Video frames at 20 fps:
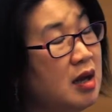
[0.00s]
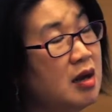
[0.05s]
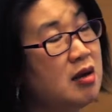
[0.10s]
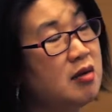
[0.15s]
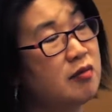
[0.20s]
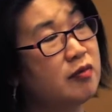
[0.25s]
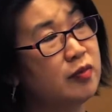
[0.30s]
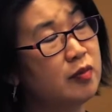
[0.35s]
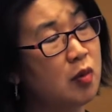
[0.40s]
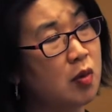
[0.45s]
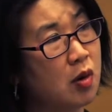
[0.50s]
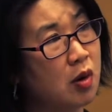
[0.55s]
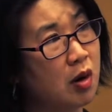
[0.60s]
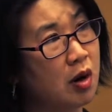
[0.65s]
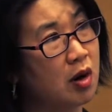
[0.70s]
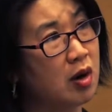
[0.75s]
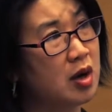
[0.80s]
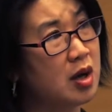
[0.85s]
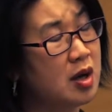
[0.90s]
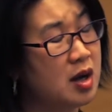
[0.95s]

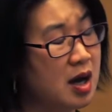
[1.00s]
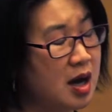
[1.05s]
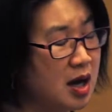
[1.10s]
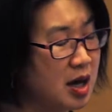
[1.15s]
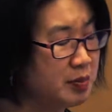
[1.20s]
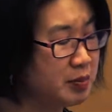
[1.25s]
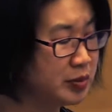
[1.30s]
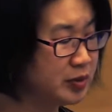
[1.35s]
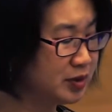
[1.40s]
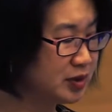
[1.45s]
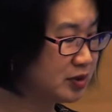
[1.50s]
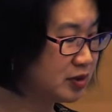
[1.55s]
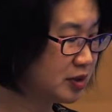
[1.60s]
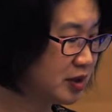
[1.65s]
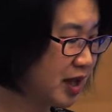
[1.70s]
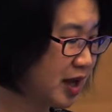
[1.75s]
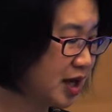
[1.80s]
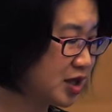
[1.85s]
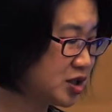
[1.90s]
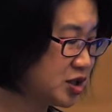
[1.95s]
for political
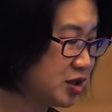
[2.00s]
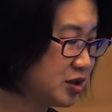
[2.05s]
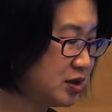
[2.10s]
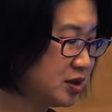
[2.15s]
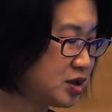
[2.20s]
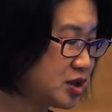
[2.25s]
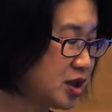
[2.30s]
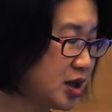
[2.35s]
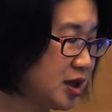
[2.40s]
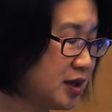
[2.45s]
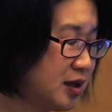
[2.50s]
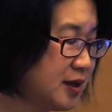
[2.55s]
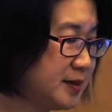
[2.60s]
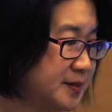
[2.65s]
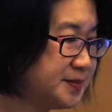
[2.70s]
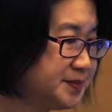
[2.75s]
action in China.